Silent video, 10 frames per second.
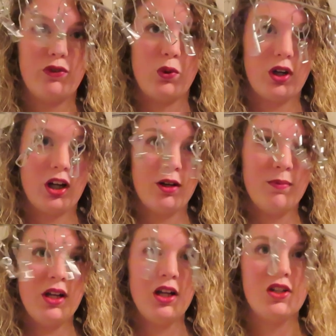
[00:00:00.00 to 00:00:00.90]

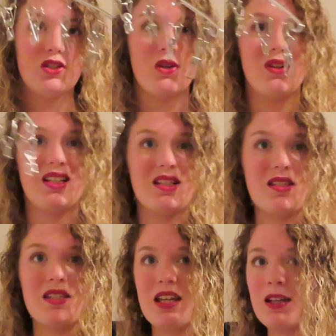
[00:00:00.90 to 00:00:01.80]
form so it
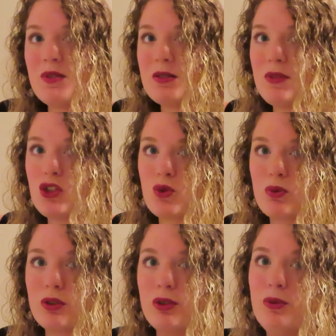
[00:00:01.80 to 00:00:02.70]
doesn't take up as much
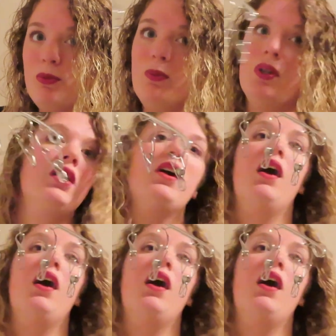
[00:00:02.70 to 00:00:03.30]
room.